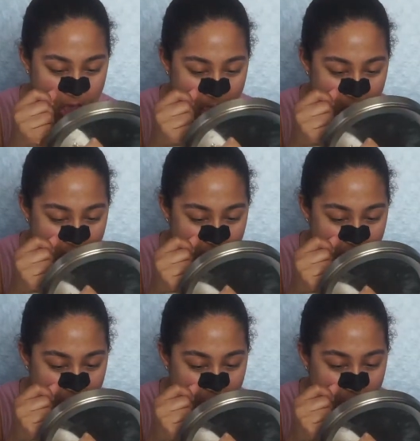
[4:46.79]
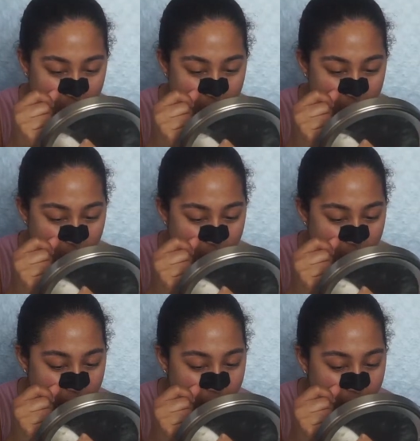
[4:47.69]

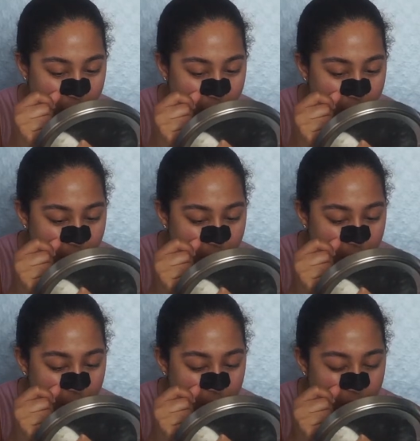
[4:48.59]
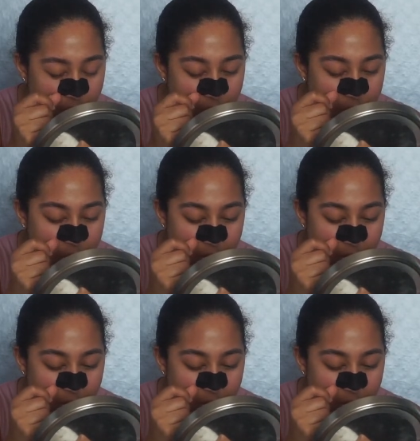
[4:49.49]
Nothing is said.